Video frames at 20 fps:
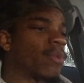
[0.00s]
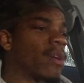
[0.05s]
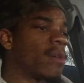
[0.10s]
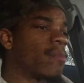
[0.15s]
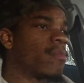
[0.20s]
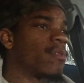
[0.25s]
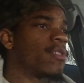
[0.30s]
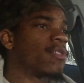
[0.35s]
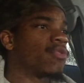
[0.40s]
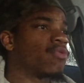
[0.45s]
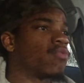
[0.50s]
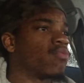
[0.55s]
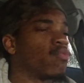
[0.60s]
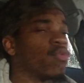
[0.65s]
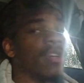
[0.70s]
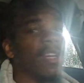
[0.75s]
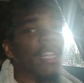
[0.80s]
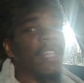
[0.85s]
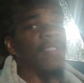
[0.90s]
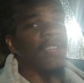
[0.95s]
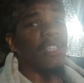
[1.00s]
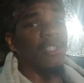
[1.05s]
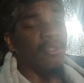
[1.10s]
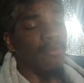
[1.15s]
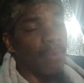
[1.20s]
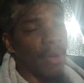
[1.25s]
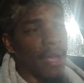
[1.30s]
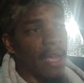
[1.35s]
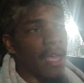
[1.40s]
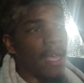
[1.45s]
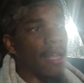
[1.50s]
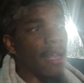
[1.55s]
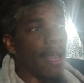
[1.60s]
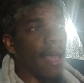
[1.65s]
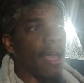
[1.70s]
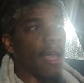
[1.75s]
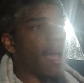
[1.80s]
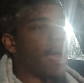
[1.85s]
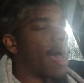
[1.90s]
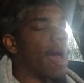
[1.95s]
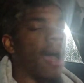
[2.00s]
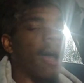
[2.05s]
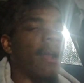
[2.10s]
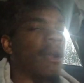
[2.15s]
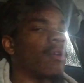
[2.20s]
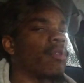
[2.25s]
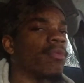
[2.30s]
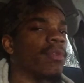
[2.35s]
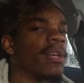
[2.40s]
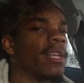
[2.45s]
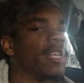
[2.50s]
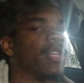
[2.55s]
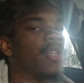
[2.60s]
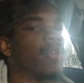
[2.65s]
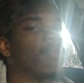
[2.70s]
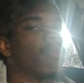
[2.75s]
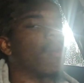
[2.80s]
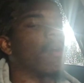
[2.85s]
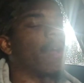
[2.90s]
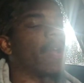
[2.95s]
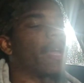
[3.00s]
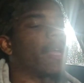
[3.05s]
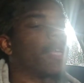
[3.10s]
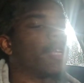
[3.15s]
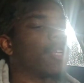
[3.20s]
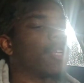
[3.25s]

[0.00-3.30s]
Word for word: it look like this way, but it's really this way. Like I don't